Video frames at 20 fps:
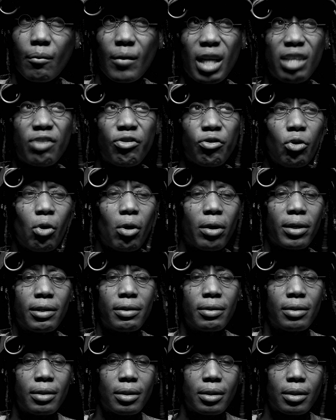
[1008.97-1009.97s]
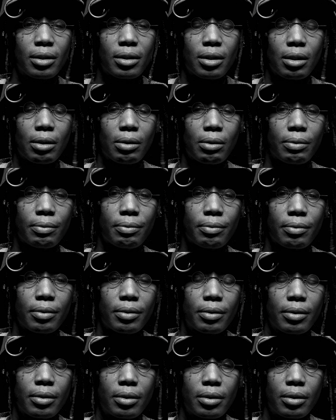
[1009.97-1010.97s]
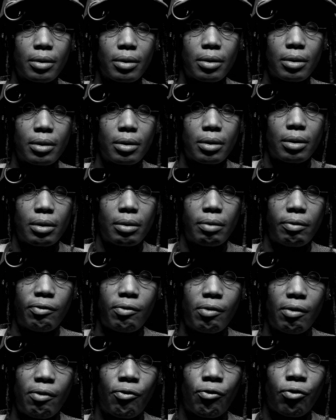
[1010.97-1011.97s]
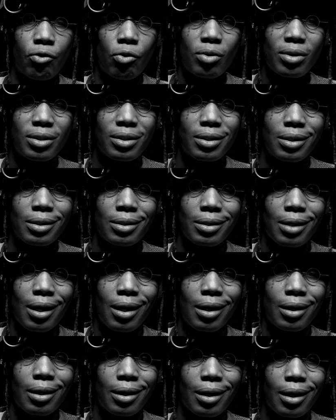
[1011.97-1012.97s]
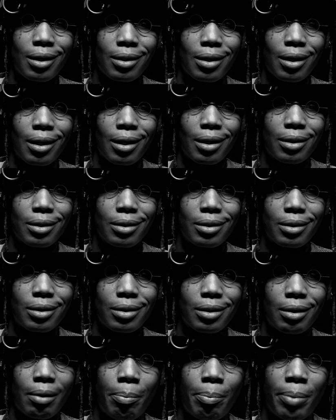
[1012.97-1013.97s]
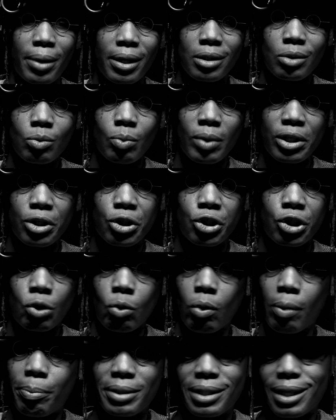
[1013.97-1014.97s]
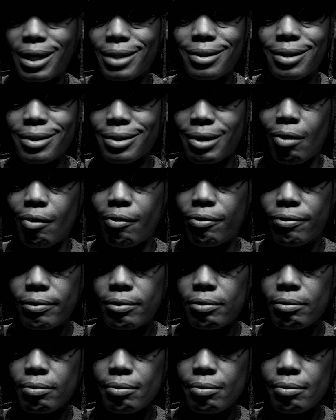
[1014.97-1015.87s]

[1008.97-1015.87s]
It's flawed. So for a flawed society, I think the best way to show up is actually self.